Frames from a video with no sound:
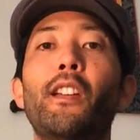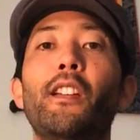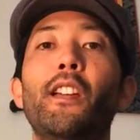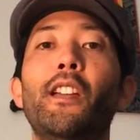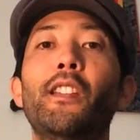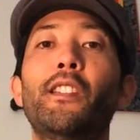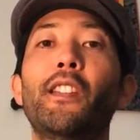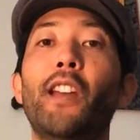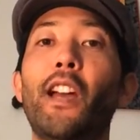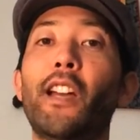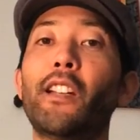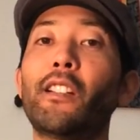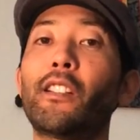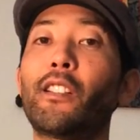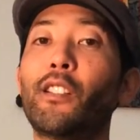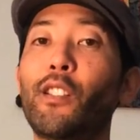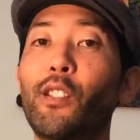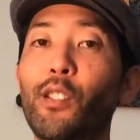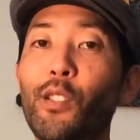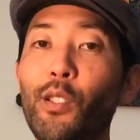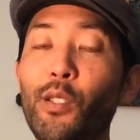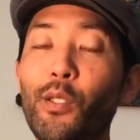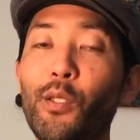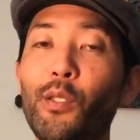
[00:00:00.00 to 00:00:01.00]
And that
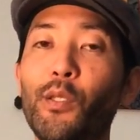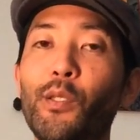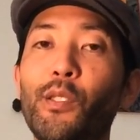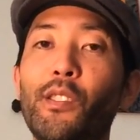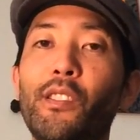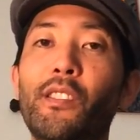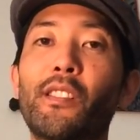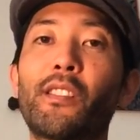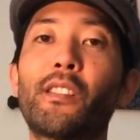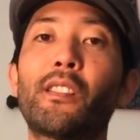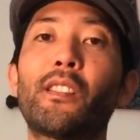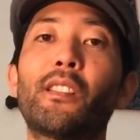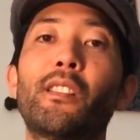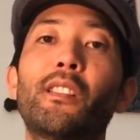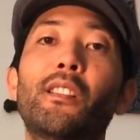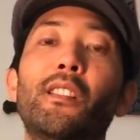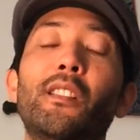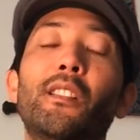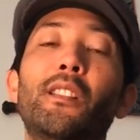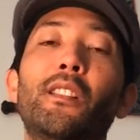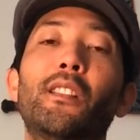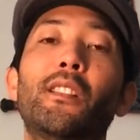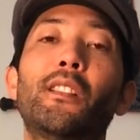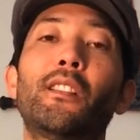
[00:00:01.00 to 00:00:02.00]
includes
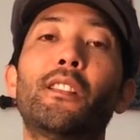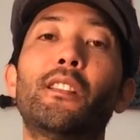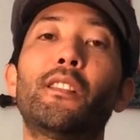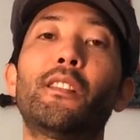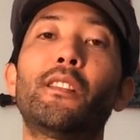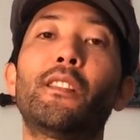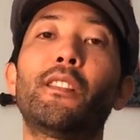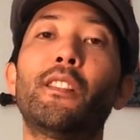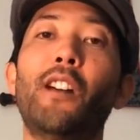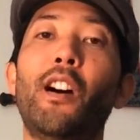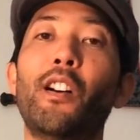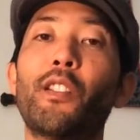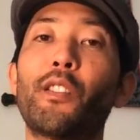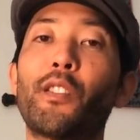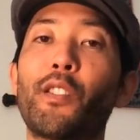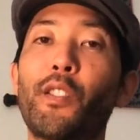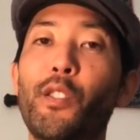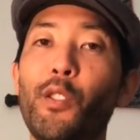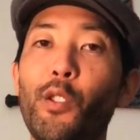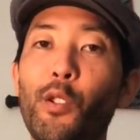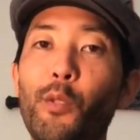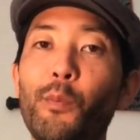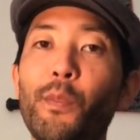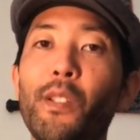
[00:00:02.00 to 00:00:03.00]
other
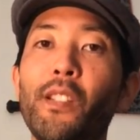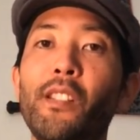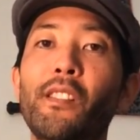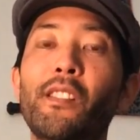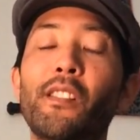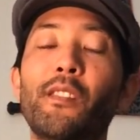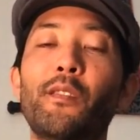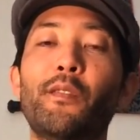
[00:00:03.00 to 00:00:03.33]
humans.